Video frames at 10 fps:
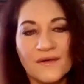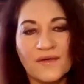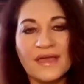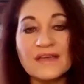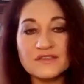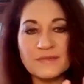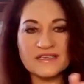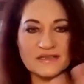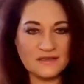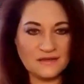Okay,
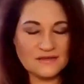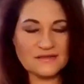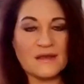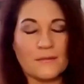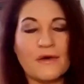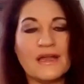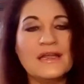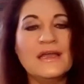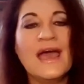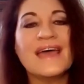especially
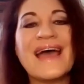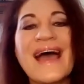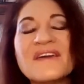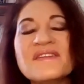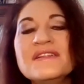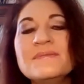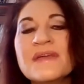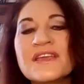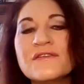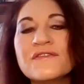somebody. And how did it
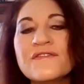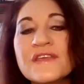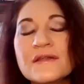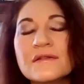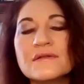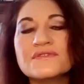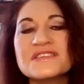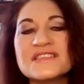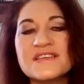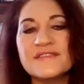make you feel
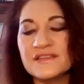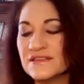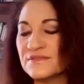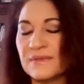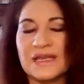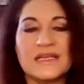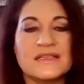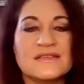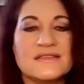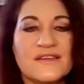receiving this money
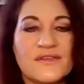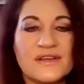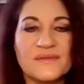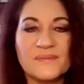in secret?